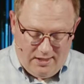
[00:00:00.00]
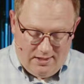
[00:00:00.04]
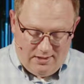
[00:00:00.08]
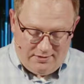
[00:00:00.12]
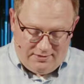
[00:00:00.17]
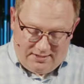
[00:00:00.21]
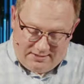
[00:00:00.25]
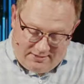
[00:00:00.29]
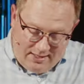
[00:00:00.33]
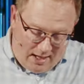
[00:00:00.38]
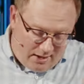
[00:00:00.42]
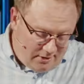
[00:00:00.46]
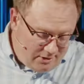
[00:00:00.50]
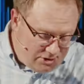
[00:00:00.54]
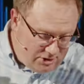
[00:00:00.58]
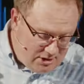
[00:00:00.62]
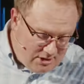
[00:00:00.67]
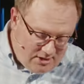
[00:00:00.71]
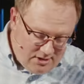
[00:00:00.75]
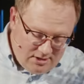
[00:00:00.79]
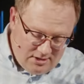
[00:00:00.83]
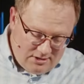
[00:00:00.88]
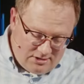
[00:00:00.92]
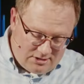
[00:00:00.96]

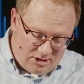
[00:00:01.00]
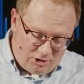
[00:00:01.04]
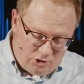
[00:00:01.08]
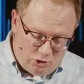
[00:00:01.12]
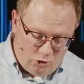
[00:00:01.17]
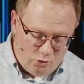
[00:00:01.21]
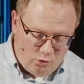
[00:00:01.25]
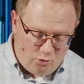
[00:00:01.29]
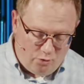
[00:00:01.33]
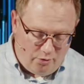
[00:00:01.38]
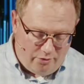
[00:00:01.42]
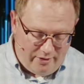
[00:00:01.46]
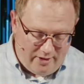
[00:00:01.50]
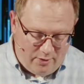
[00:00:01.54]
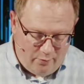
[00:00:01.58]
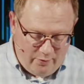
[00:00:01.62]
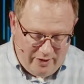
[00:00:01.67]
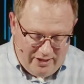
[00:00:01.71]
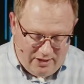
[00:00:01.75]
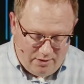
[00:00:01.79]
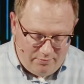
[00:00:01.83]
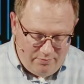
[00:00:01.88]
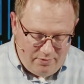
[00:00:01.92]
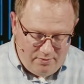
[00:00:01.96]
Technology is a tool that
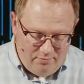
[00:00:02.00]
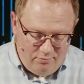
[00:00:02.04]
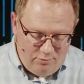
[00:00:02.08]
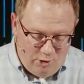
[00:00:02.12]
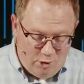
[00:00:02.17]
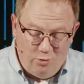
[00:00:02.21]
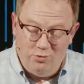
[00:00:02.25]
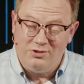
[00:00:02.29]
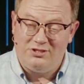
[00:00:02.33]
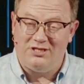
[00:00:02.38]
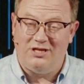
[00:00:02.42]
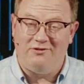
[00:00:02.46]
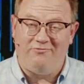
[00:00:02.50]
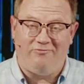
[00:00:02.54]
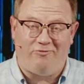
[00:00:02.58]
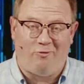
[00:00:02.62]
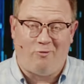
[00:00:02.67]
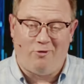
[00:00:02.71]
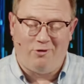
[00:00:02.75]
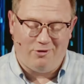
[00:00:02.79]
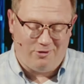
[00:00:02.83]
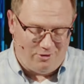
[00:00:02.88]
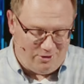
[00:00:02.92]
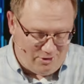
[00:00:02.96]
we can use it
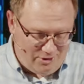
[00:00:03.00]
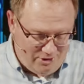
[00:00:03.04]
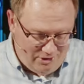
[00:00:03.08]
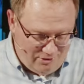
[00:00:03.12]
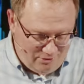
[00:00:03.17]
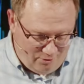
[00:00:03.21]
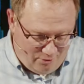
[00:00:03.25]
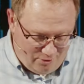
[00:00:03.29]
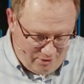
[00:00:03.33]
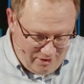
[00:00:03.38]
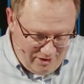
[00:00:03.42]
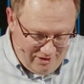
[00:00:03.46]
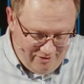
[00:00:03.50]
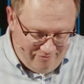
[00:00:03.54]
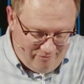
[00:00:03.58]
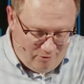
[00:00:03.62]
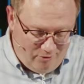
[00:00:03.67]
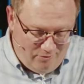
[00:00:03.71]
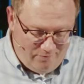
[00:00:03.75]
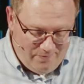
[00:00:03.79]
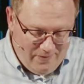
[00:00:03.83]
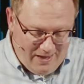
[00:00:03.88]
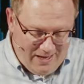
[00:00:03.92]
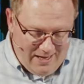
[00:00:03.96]
for good or
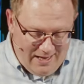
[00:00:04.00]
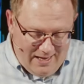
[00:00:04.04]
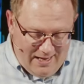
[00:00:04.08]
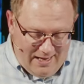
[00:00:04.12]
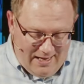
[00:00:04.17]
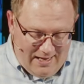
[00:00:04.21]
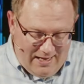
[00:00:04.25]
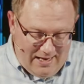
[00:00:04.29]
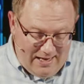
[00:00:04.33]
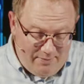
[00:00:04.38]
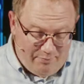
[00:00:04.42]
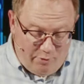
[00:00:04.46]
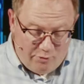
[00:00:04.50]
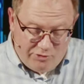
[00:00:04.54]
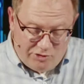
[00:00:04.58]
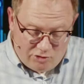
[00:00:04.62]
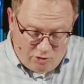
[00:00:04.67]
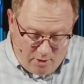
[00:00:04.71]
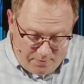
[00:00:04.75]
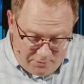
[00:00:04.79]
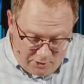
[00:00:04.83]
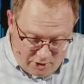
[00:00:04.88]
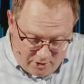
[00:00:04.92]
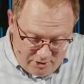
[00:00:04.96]
evil. And both
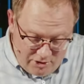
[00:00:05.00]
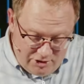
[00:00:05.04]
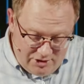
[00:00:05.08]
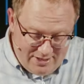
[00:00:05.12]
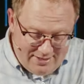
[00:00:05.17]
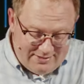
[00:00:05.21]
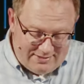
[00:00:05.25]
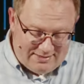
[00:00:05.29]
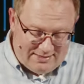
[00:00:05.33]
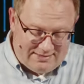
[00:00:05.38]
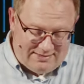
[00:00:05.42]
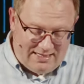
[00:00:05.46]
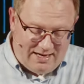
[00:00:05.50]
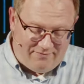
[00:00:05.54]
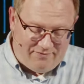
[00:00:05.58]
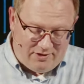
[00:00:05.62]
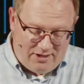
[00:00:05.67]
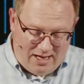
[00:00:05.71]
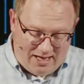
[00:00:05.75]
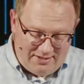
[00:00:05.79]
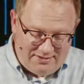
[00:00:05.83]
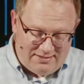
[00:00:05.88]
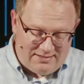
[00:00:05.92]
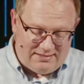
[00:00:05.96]
Scripture and Jesus have a
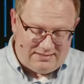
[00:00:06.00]
lot to